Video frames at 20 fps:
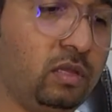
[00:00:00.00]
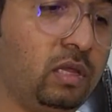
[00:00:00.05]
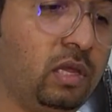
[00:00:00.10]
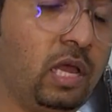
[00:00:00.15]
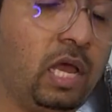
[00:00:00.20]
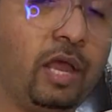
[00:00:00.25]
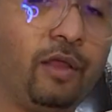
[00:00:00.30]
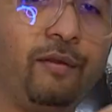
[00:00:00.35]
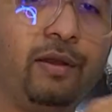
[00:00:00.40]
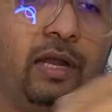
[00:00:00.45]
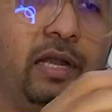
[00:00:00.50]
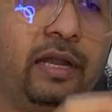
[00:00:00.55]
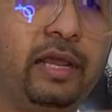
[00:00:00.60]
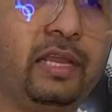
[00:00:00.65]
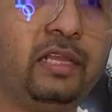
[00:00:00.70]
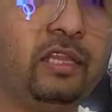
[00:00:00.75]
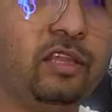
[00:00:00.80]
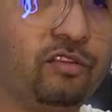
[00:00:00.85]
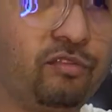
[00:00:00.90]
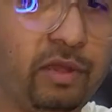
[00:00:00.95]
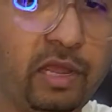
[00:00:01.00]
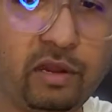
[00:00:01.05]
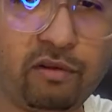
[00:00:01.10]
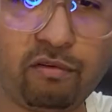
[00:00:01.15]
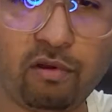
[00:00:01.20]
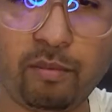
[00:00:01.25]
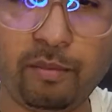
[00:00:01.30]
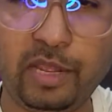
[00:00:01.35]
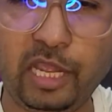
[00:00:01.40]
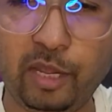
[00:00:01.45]
I will take this wire
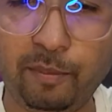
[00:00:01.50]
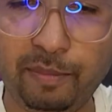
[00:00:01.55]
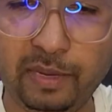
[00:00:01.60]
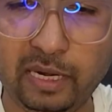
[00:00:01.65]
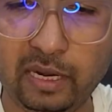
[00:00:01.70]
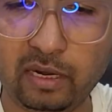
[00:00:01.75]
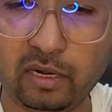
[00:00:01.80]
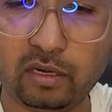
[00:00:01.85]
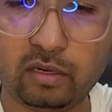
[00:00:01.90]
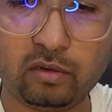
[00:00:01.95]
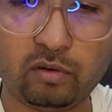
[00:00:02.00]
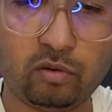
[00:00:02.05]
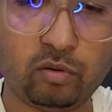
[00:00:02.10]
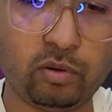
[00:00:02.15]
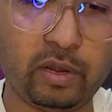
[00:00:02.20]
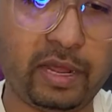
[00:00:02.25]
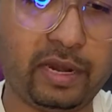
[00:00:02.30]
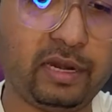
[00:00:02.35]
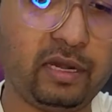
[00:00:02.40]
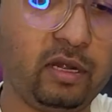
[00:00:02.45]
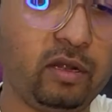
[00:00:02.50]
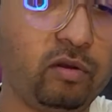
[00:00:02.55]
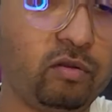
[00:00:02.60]
from A pillar to directly to